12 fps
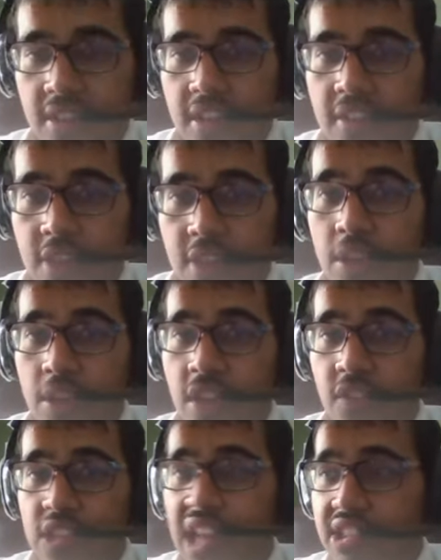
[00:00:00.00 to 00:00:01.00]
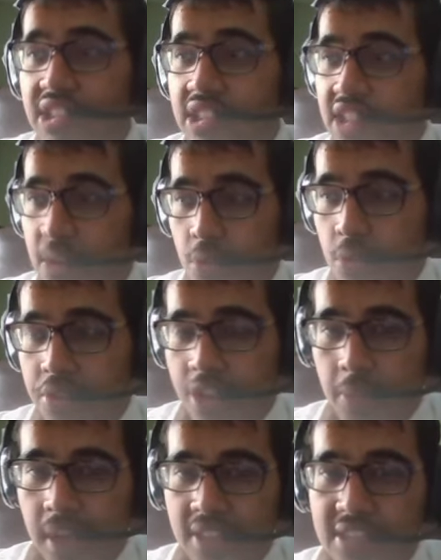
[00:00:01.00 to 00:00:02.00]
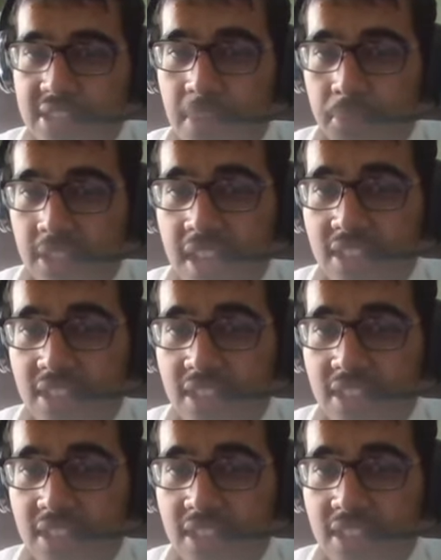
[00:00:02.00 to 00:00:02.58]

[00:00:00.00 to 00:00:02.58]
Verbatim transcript: They were there for 2010 World Cup, guys. They played in